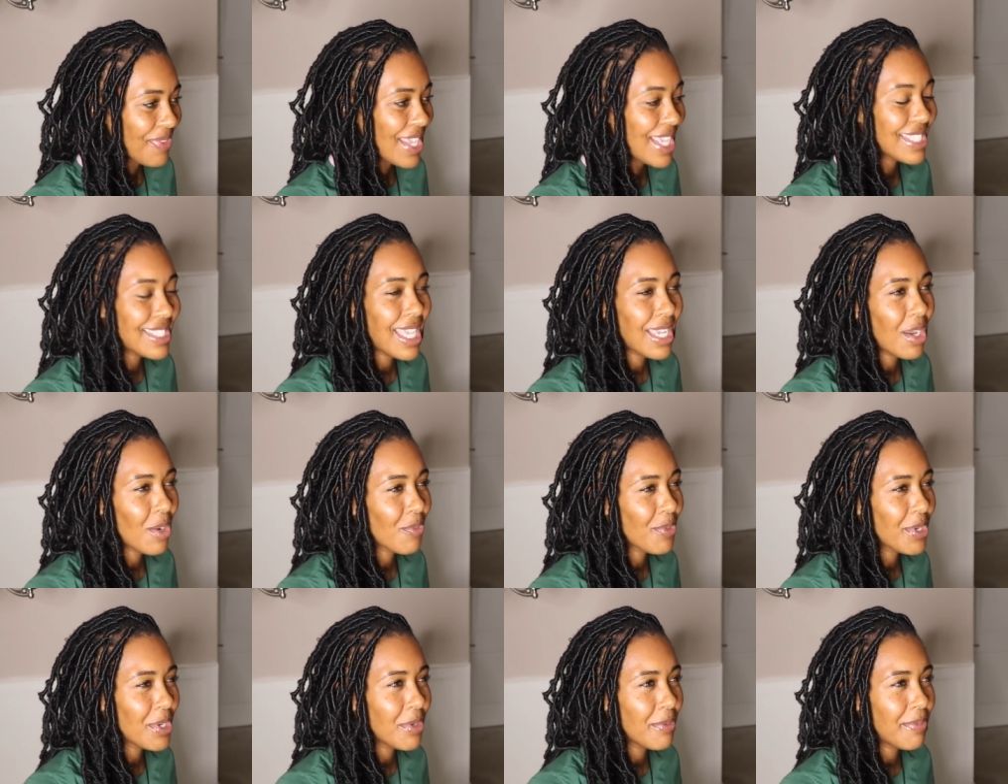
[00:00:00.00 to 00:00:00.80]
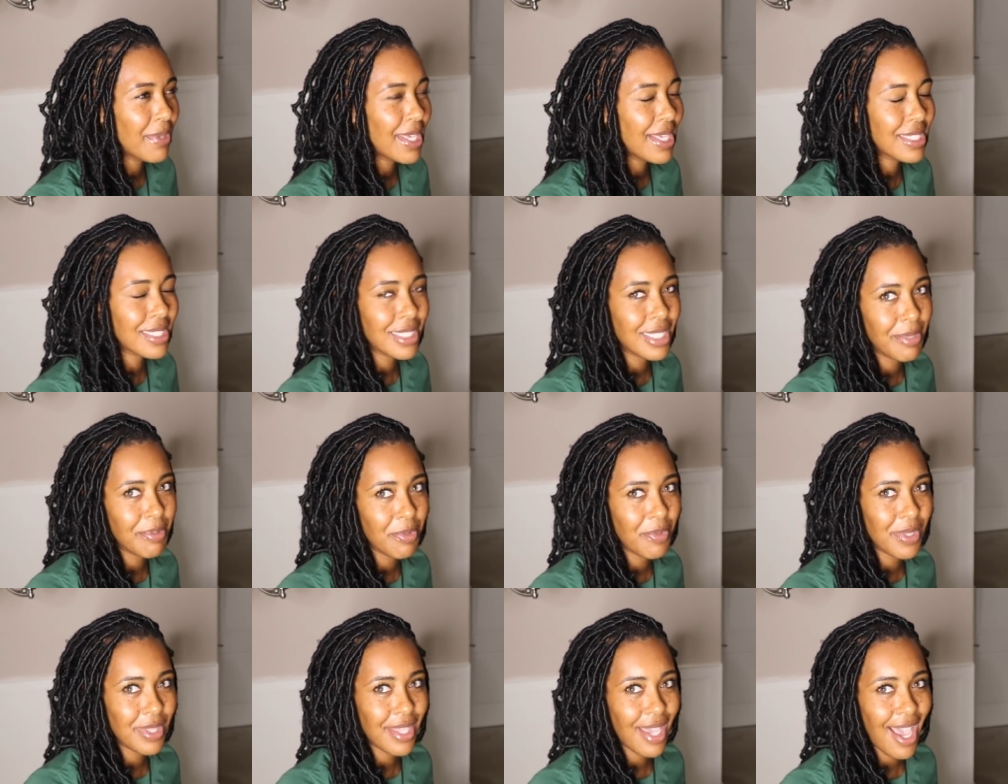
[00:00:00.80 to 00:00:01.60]
It's like a real big
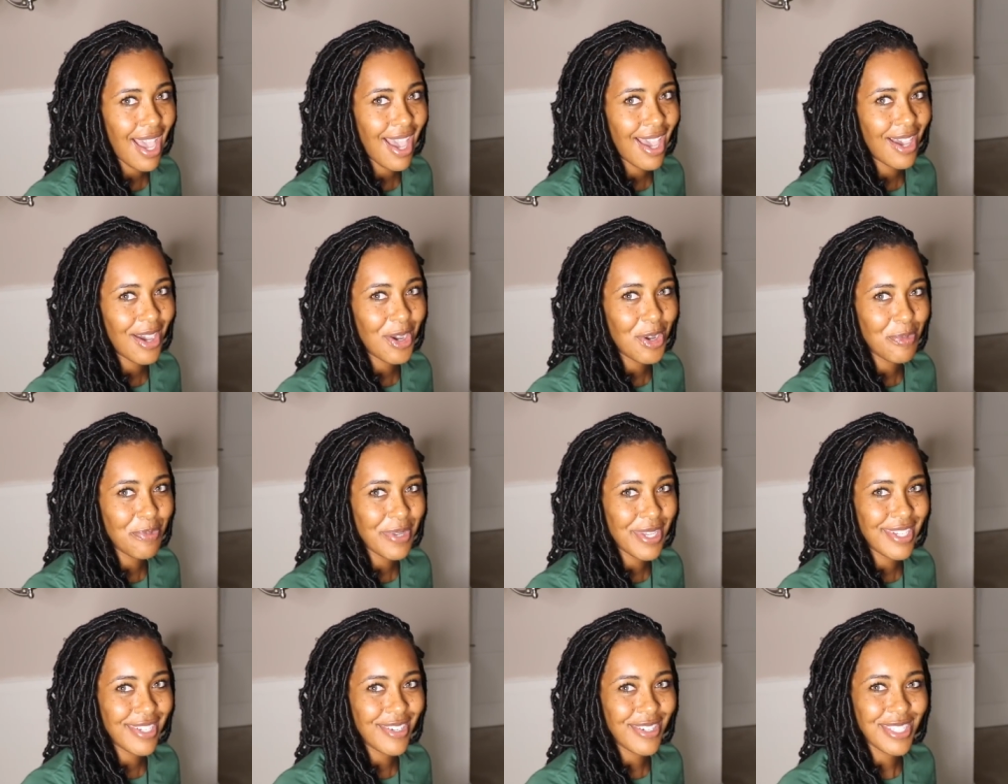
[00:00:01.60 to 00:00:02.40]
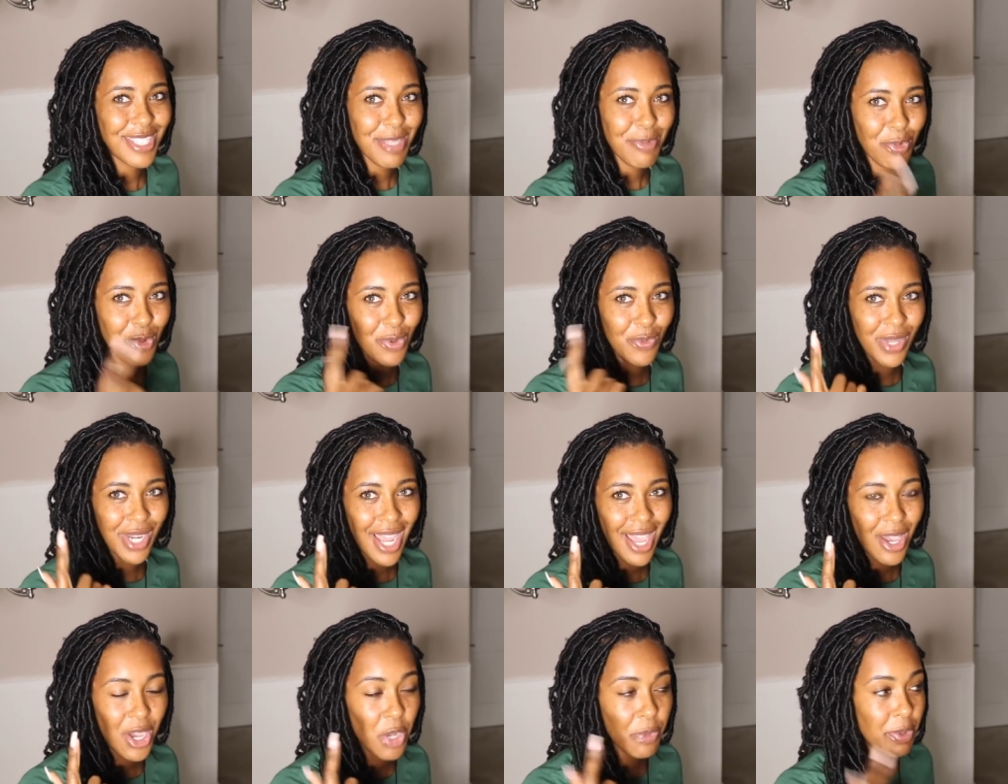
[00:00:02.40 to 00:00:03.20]
sleeping with the eye open or sleeping with one
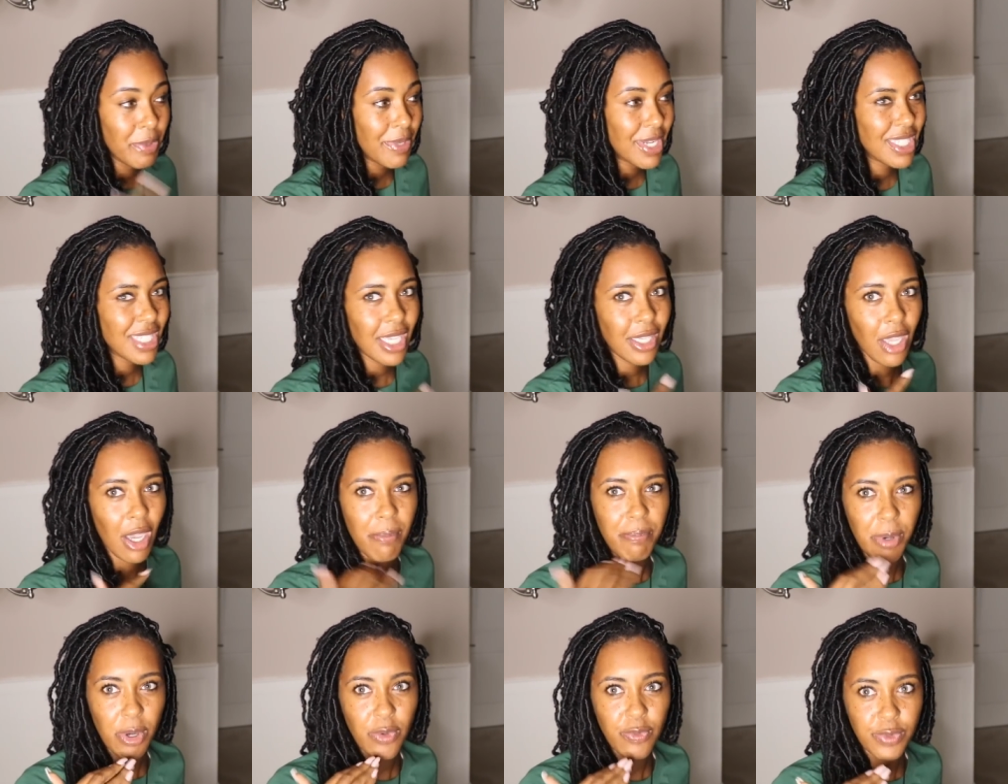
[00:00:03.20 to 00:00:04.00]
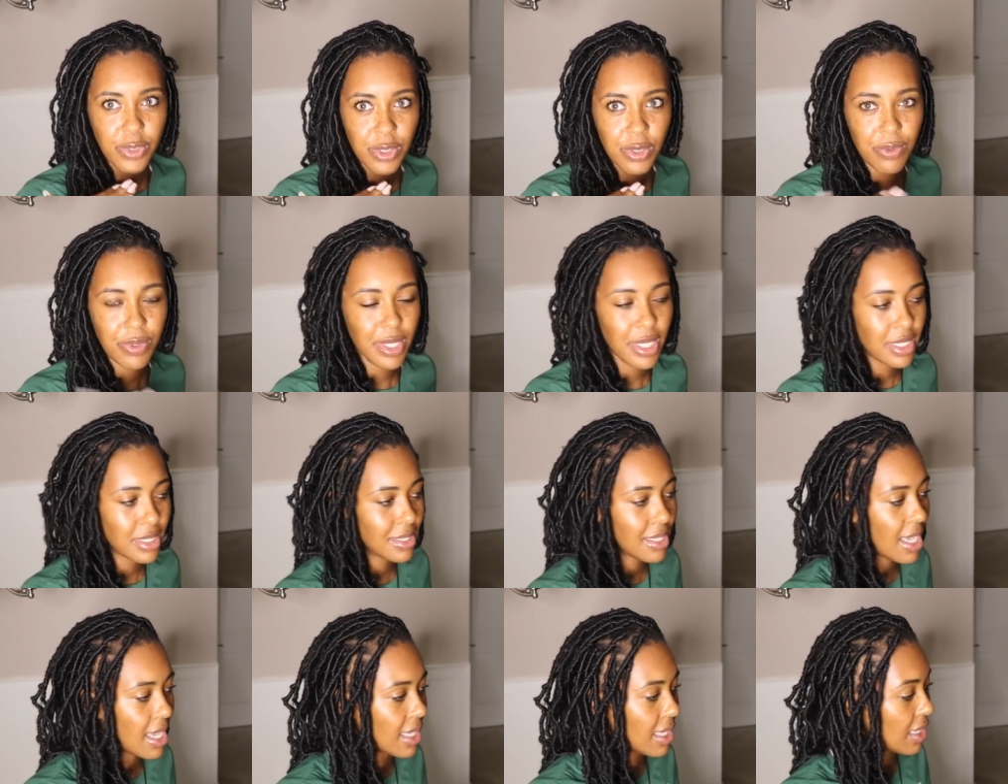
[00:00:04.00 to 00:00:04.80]
eye open, but it's like y'all both do this.
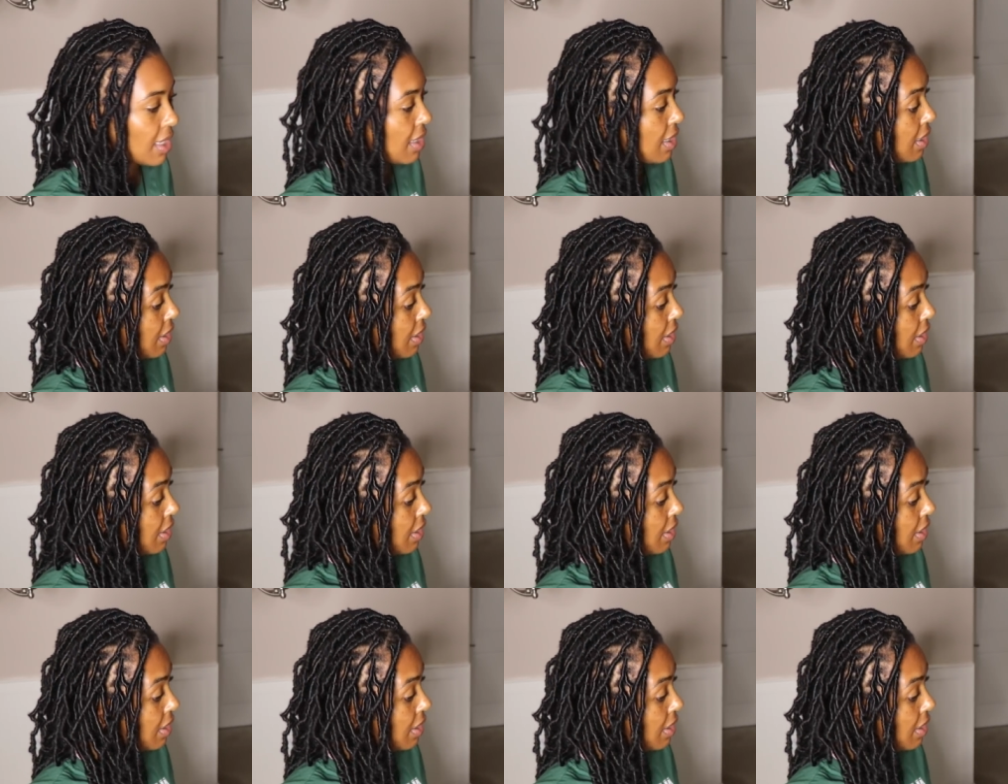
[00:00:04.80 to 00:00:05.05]
Like,